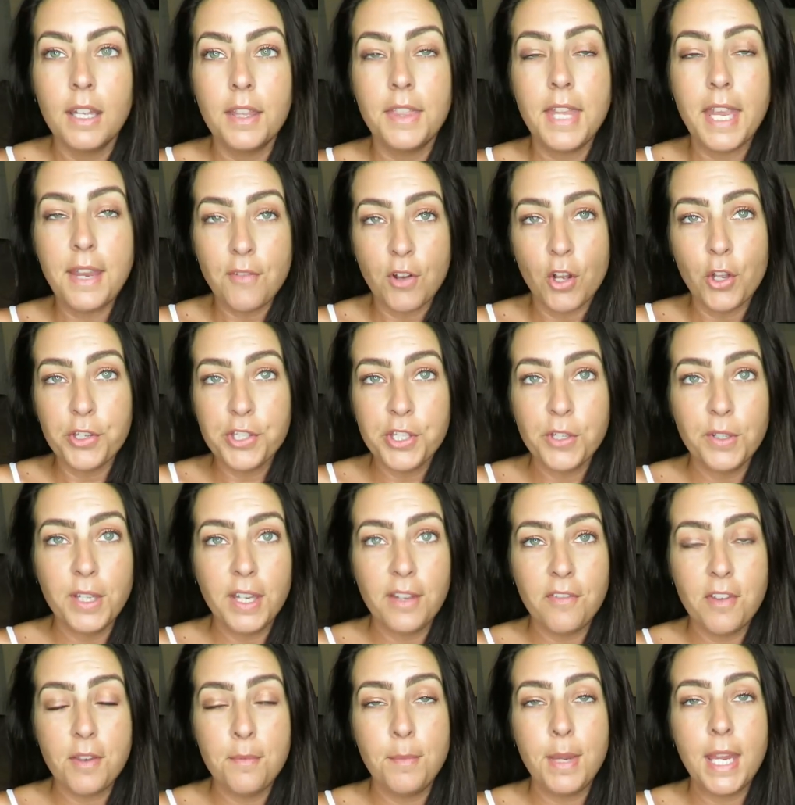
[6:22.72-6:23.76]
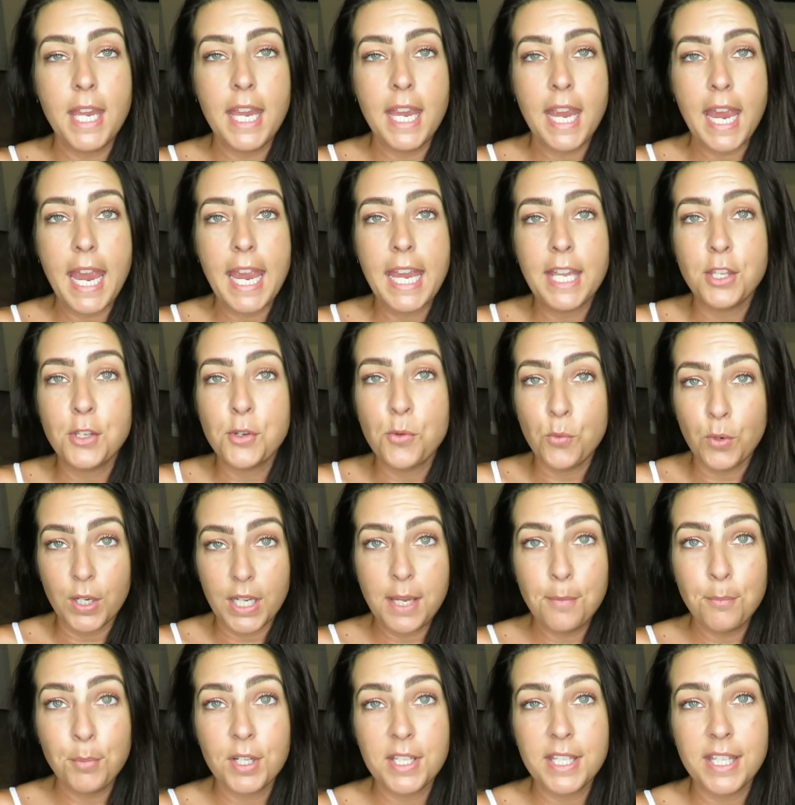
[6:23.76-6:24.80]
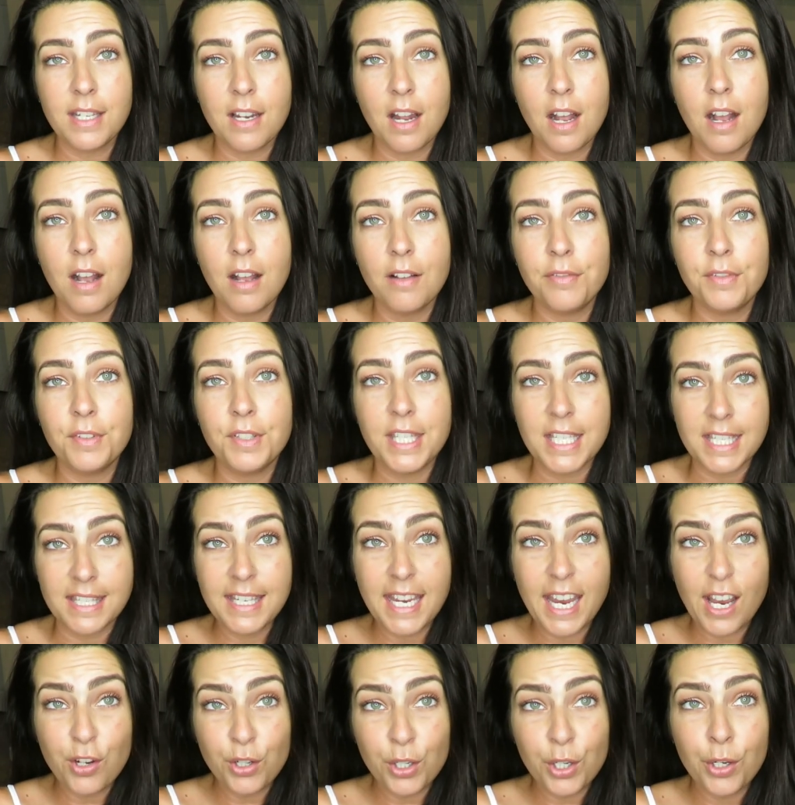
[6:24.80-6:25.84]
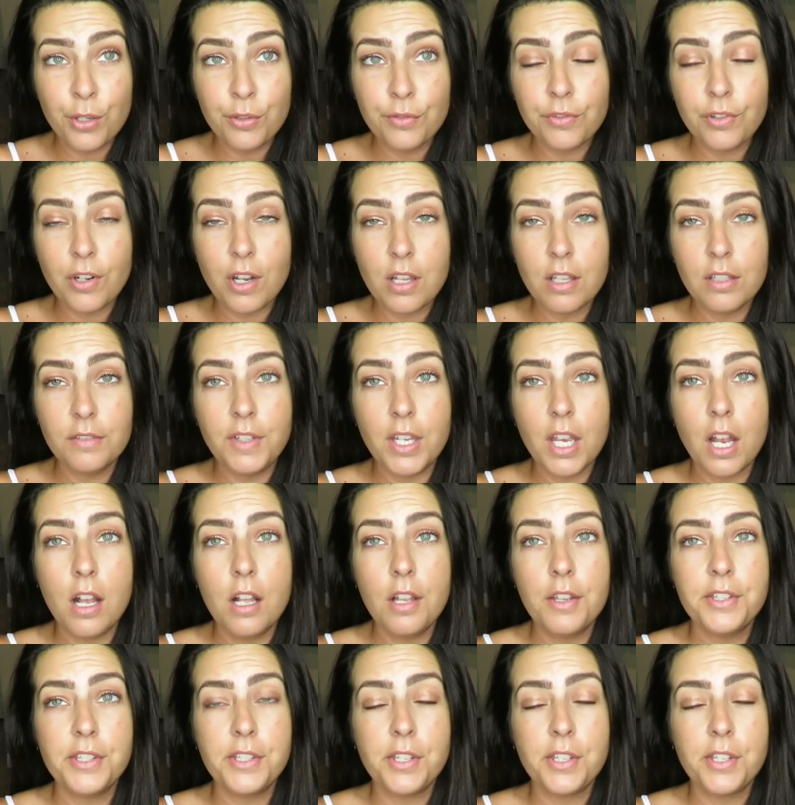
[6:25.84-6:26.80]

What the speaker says: They've also given me a 20% off discount code for all of y'all.